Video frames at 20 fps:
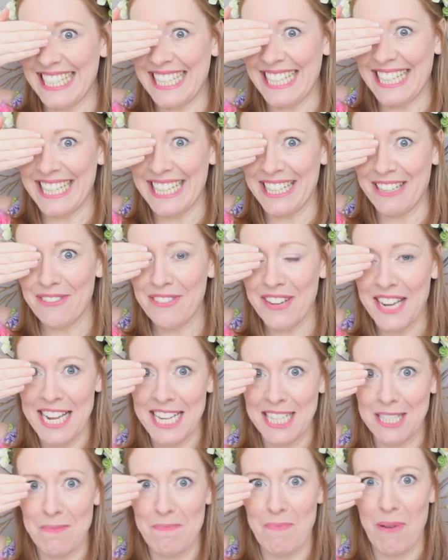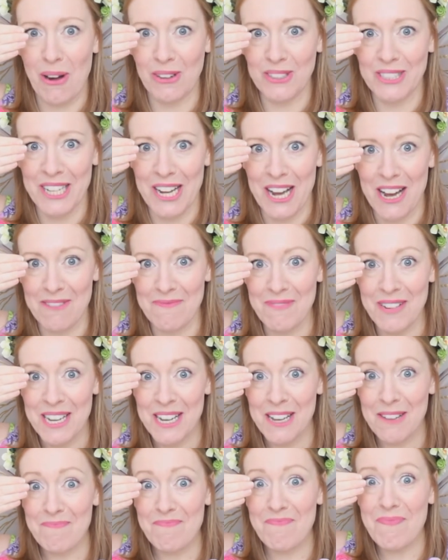leave his bottom
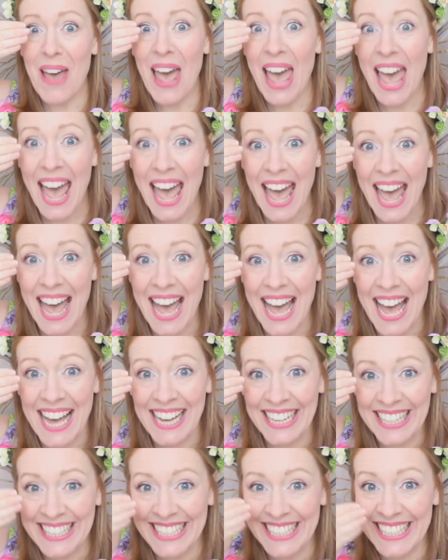bare.